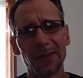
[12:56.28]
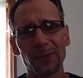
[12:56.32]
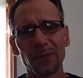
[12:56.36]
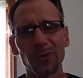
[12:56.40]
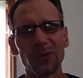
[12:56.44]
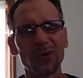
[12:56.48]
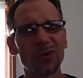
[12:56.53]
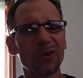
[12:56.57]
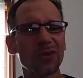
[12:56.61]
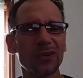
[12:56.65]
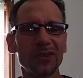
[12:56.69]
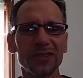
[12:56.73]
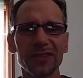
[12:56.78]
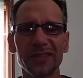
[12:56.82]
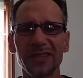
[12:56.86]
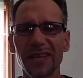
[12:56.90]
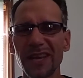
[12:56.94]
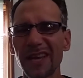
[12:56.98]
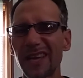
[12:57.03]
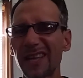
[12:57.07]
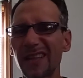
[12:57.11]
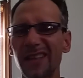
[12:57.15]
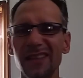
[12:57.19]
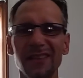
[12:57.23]
We're going to
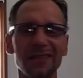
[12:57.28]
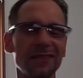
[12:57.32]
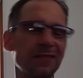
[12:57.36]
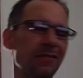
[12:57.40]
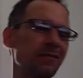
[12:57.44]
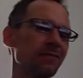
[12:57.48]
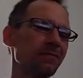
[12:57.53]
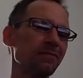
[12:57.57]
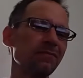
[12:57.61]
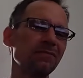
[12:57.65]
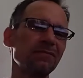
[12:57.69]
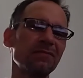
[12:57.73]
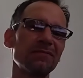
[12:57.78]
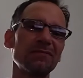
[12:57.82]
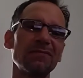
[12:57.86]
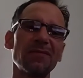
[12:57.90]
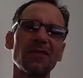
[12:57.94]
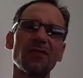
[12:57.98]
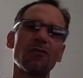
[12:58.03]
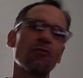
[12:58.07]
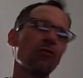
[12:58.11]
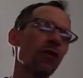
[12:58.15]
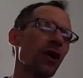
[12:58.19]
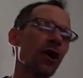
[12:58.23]
take it
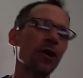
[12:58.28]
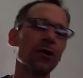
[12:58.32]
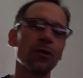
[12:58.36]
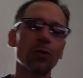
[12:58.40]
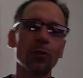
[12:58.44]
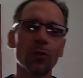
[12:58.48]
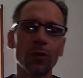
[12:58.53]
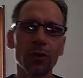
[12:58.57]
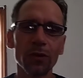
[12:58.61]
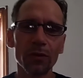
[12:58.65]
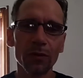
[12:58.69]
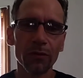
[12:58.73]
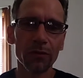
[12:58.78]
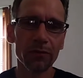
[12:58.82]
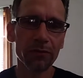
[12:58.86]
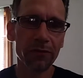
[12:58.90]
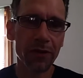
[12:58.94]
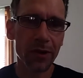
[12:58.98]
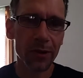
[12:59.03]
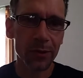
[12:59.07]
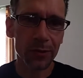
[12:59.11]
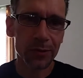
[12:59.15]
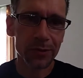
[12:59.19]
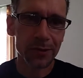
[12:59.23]
around the world,
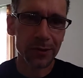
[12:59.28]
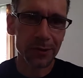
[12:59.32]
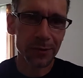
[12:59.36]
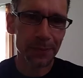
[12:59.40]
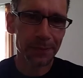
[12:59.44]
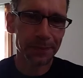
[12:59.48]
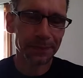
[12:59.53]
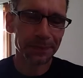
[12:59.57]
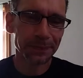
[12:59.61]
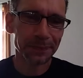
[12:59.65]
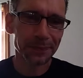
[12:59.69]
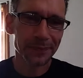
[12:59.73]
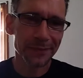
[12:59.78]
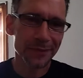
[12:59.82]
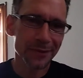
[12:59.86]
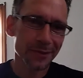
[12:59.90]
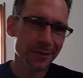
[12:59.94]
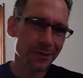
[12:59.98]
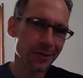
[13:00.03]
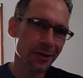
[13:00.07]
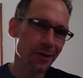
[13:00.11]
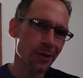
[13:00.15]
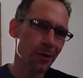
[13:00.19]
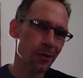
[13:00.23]
folks.
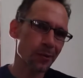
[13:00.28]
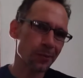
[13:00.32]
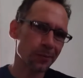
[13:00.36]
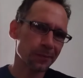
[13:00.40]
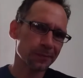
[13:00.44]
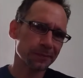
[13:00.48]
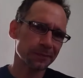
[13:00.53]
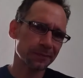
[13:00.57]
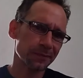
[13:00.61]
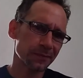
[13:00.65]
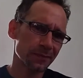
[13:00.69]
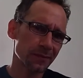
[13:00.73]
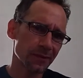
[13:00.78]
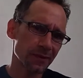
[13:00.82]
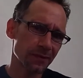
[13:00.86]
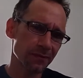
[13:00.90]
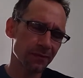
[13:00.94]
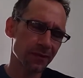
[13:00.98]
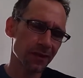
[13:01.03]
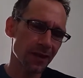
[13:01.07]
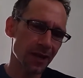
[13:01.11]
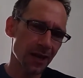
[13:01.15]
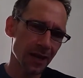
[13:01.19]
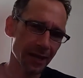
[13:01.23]
So
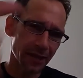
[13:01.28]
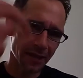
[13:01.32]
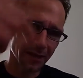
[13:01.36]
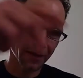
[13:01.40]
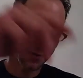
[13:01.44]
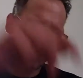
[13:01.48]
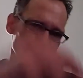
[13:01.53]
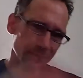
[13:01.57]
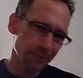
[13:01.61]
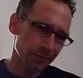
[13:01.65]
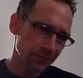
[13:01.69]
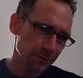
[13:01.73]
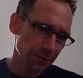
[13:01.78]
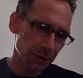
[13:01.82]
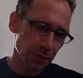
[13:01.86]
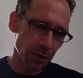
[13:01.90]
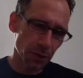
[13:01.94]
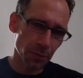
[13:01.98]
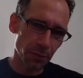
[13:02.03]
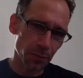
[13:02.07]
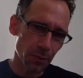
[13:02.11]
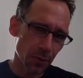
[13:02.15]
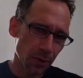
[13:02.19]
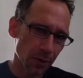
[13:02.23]
if you like it,
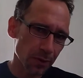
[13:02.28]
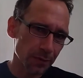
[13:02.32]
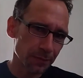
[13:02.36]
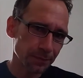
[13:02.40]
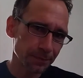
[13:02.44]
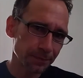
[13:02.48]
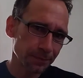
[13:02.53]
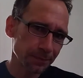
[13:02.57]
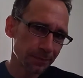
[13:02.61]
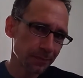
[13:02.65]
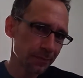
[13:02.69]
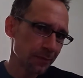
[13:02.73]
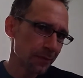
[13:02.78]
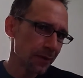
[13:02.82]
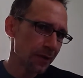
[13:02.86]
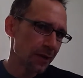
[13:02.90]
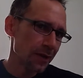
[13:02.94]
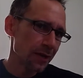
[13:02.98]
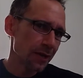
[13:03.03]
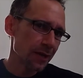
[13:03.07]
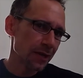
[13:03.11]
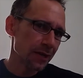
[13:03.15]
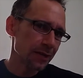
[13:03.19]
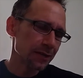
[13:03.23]
jump on.
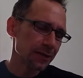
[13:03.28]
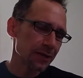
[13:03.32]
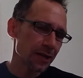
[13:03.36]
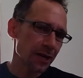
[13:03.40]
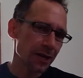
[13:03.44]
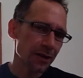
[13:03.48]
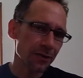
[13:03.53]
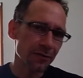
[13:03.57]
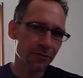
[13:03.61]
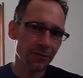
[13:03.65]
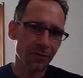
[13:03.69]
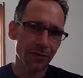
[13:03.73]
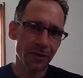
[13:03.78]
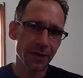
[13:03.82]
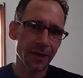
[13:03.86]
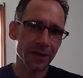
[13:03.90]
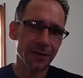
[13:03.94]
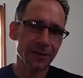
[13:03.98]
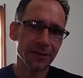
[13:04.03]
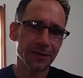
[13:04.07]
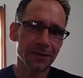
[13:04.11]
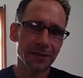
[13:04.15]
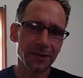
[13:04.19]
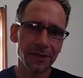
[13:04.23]
Tell your
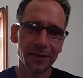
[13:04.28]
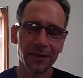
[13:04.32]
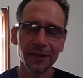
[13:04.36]
friends.